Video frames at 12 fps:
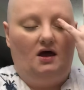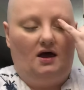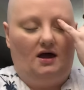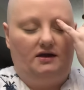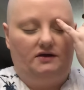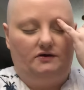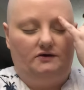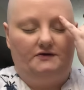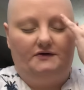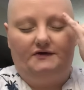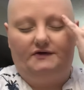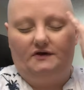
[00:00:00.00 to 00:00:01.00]
I
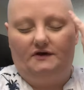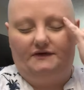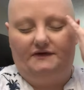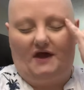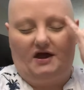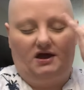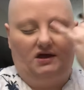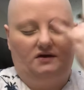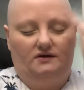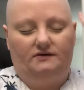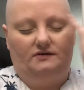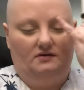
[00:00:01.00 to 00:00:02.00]
use a
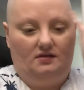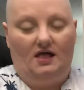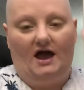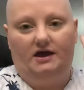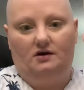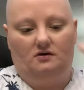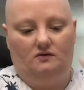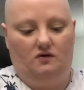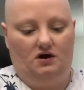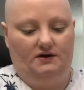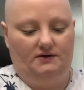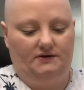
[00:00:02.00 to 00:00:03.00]
second lighter
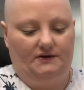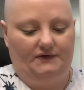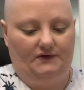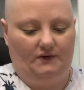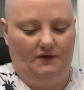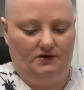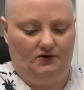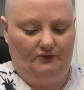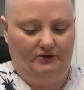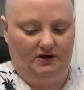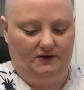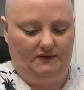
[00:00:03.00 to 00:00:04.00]
one just a little
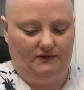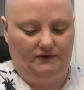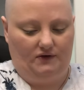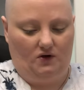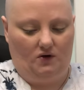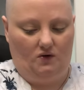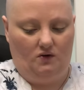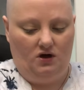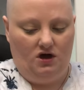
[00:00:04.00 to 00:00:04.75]
bit. So